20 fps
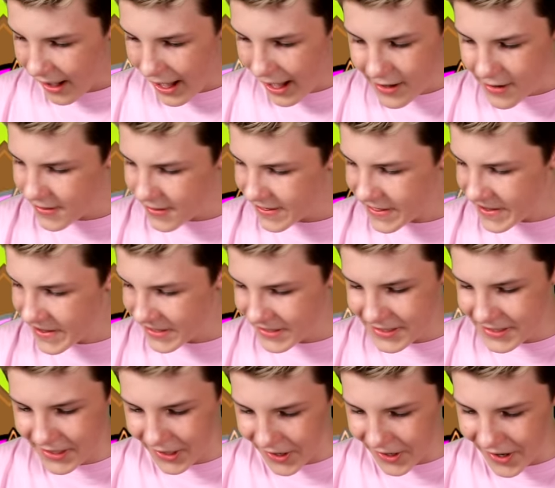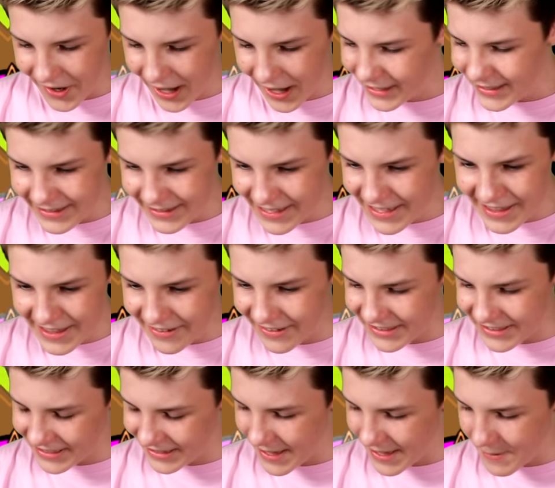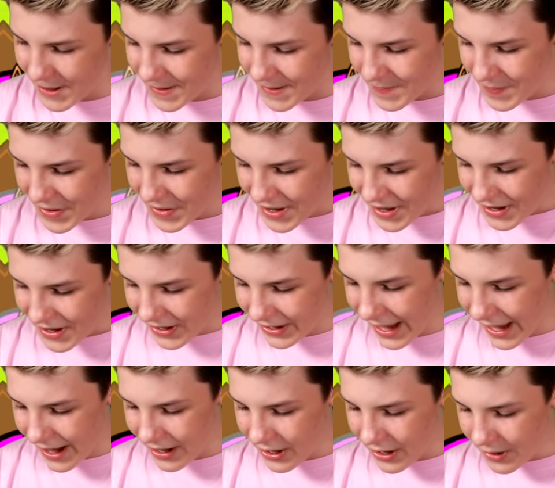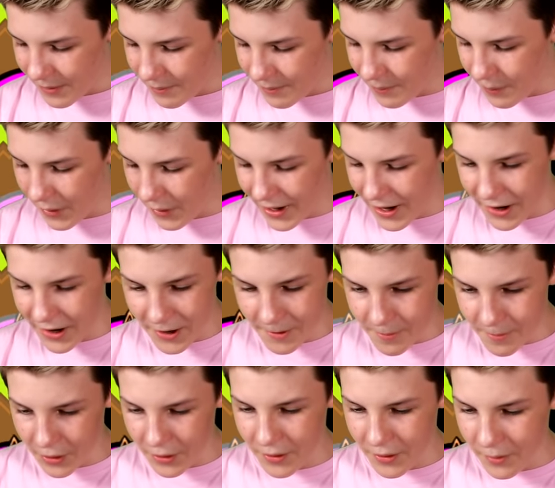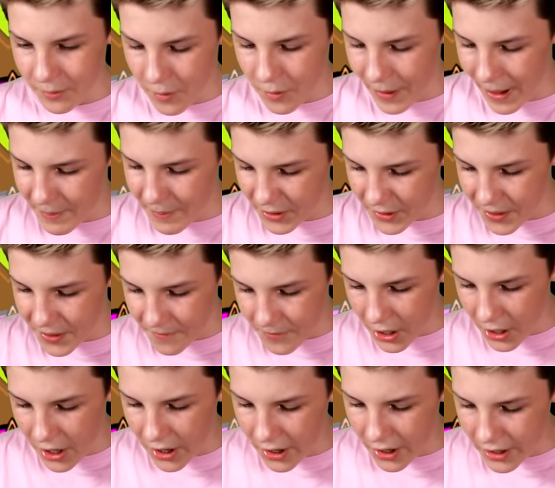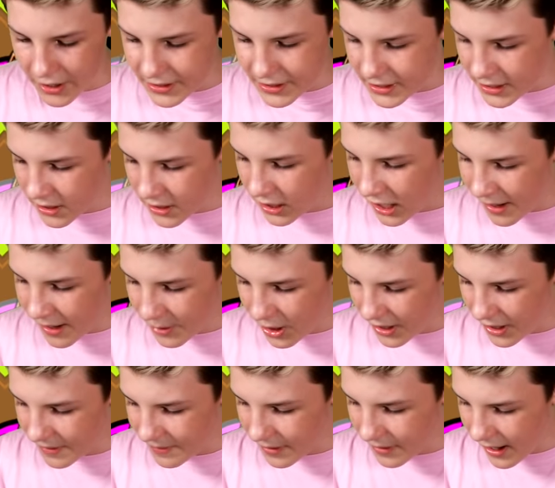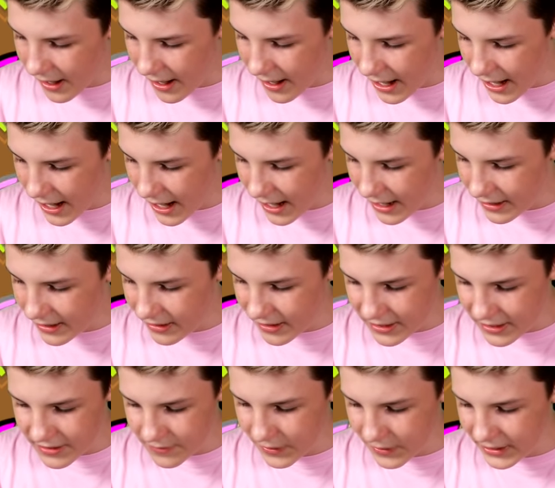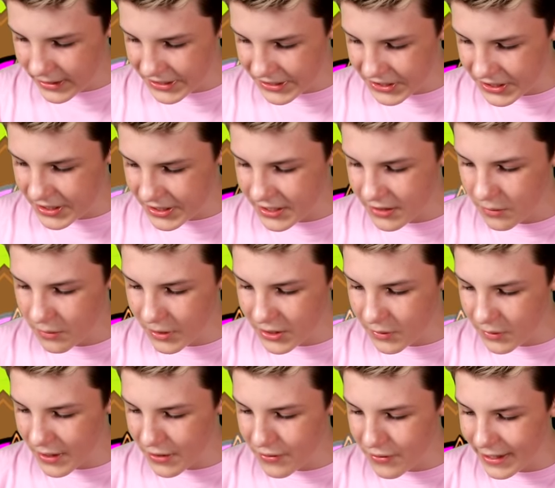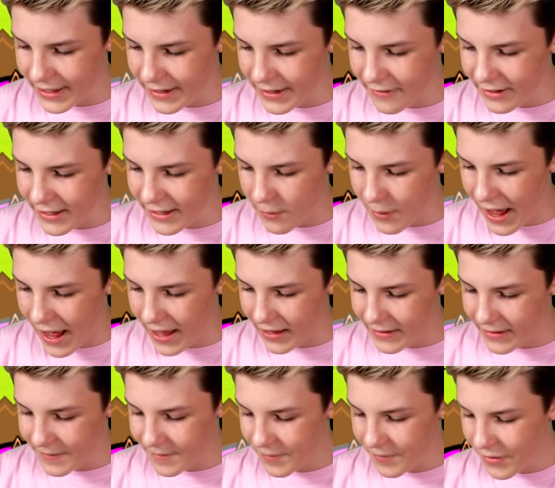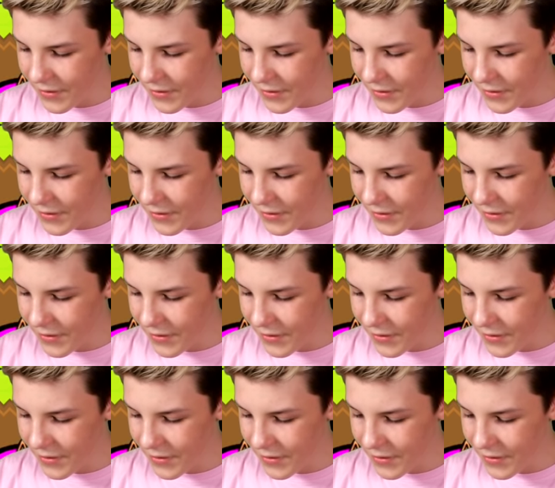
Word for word: I don't think so. I don't think there is a limit. Okay, we'll buy both of those. Come on. This is really good. We're doing really, really well.